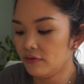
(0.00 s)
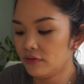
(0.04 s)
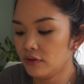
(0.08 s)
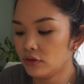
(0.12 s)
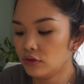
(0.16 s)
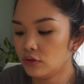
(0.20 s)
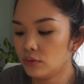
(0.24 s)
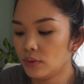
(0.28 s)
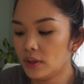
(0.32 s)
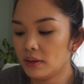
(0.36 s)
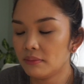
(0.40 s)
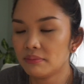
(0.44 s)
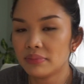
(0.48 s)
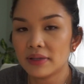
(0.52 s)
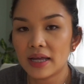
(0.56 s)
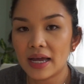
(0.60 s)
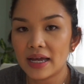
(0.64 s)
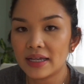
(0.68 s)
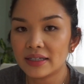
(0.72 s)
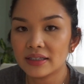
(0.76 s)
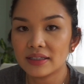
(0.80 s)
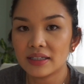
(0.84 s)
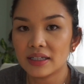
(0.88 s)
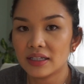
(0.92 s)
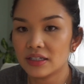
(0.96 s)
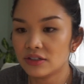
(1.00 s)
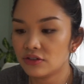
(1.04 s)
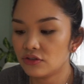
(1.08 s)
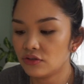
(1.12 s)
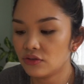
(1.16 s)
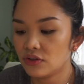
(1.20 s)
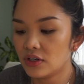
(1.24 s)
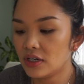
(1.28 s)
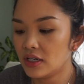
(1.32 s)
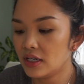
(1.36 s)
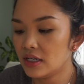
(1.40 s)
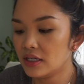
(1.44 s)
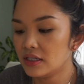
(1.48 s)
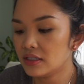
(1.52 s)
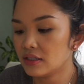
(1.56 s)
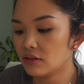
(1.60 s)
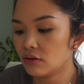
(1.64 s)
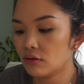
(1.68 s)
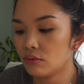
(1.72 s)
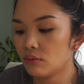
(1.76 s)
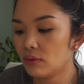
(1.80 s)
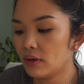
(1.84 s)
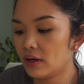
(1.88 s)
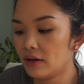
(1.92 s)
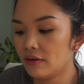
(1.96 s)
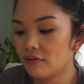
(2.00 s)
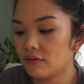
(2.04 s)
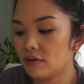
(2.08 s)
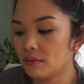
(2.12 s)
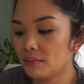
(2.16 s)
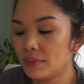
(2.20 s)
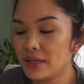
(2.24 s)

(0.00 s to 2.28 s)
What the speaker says: you're doing planting trees or whatever.